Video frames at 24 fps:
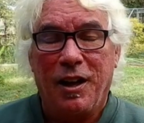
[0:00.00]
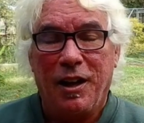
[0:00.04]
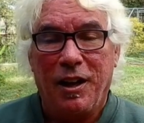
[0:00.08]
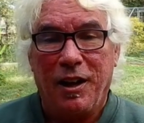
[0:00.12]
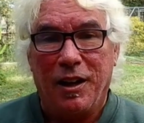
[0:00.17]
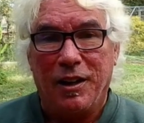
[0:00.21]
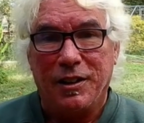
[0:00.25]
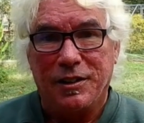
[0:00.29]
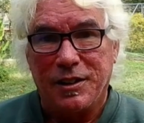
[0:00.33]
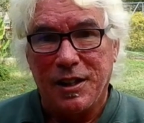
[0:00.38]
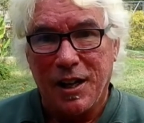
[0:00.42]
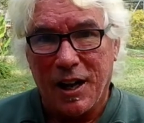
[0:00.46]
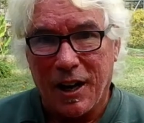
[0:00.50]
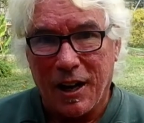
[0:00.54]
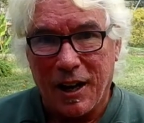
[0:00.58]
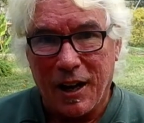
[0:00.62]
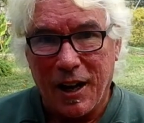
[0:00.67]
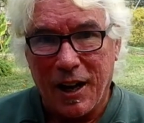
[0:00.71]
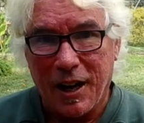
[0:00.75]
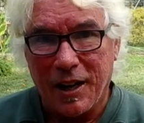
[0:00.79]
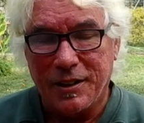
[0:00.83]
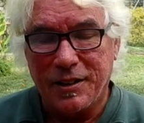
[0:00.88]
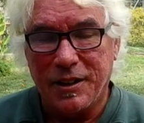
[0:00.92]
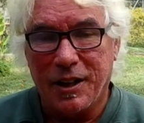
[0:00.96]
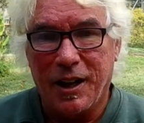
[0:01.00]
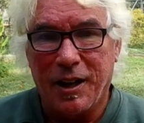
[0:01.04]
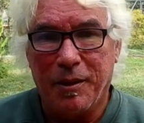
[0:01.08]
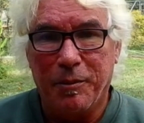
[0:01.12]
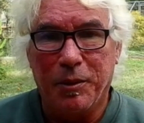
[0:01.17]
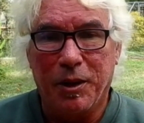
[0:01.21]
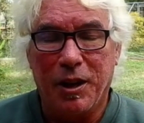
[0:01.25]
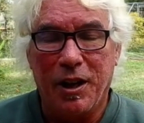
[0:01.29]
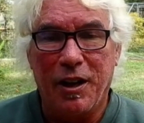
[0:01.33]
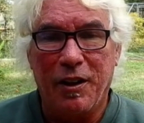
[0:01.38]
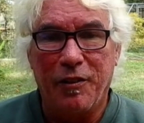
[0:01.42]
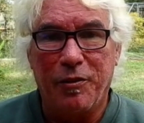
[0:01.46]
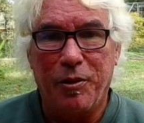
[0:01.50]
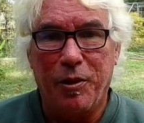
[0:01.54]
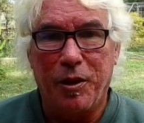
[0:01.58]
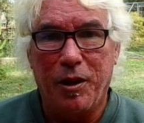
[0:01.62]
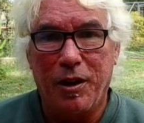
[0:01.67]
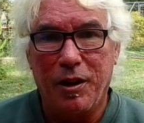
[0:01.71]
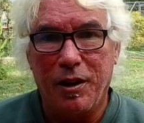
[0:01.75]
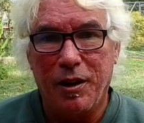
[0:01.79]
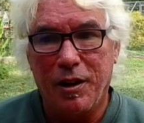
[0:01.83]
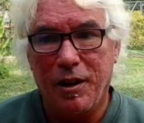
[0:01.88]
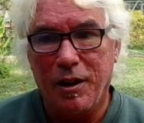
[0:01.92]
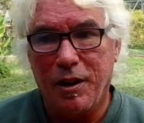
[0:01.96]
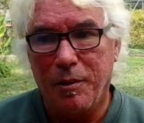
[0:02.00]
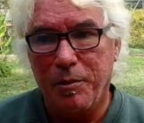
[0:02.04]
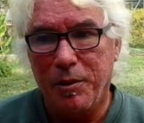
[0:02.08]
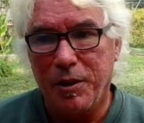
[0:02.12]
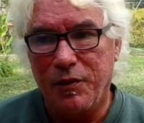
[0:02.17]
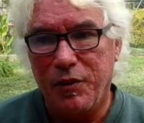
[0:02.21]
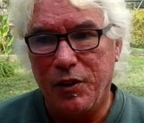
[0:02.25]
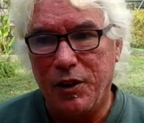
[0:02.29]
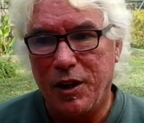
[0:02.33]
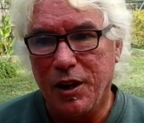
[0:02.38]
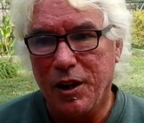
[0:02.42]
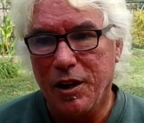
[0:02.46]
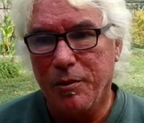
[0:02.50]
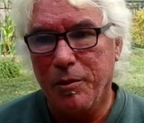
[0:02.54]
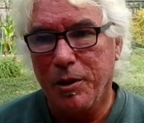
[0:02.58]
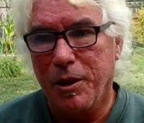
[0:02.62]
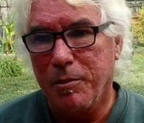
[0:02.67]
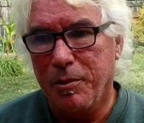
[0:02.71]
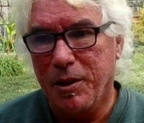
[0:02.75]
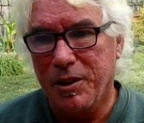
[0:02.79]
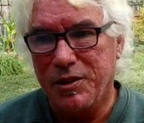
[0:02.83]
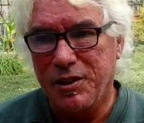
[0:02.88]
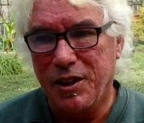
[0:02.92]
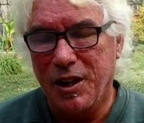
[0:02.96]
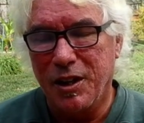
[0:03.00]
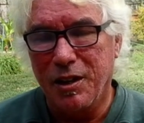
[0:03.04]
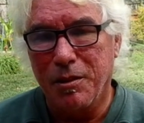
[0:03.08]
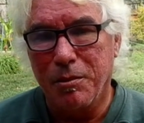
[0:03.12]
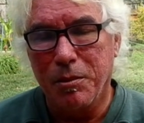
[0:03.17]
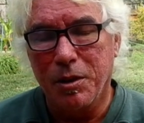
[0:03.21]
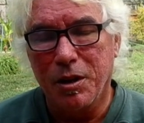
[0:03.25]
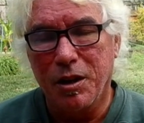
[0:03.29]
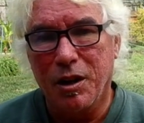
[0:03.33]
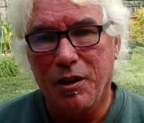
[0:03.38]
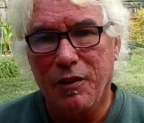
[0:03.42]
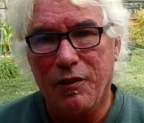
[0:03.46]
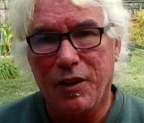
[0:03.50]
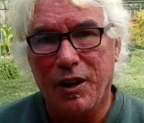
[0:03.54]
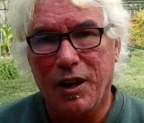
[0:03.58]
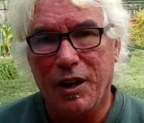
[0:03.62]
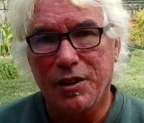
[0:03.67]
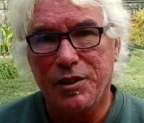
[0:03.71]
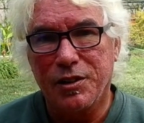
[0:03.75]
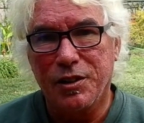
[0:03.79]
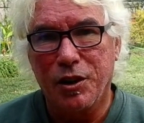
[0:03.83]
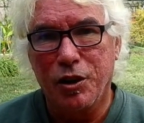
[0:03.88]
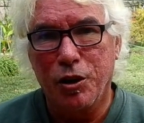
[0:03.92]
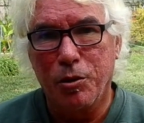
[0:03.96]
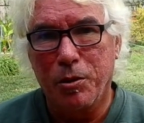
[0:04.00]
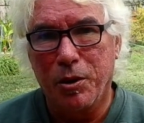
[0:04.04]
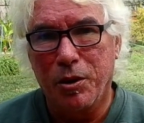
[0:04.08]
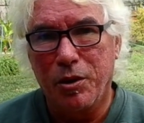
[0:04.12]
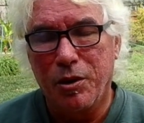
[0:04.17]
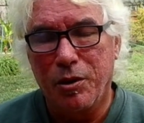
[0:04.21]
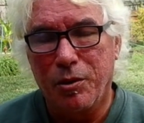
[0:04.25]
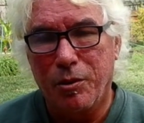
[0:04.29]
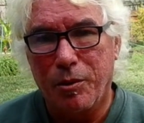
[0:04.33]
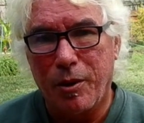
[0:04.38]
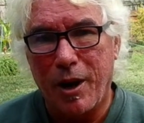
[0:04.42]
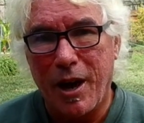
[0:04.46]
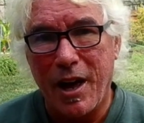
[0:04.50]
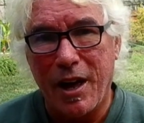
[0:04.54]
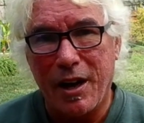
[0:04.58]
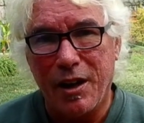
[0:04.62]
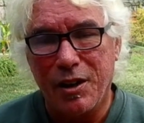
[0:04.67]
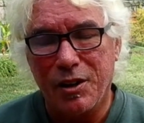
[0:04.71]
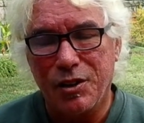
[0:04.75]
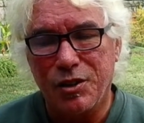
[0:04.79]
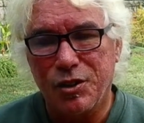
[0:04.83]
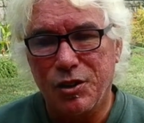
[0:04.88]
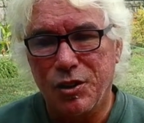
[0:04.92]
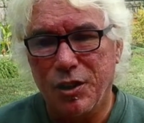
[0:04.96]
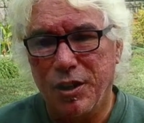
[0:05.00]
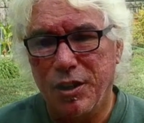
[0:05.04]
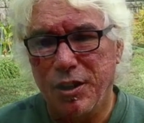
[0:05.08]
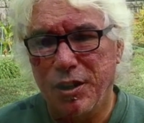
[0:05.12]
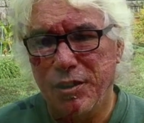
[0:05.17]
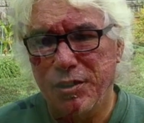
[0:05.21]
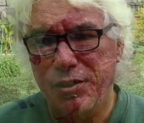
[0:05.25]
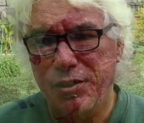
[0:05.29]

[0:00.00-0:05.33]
There's not a lot of time left, but if you get them in by, say, the middle of October, radish and,